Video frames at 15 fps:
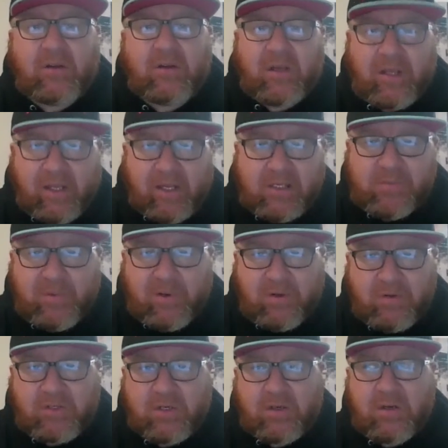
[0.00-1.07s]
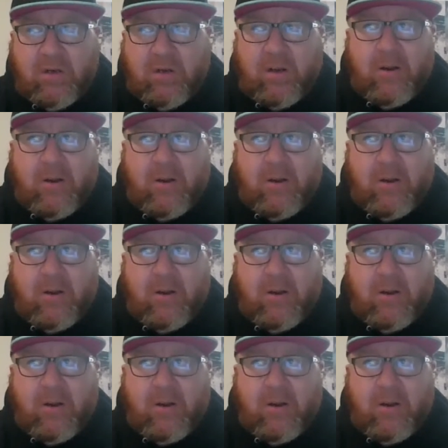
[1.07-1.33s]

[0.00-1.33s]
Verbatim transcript: You're going to get exposure.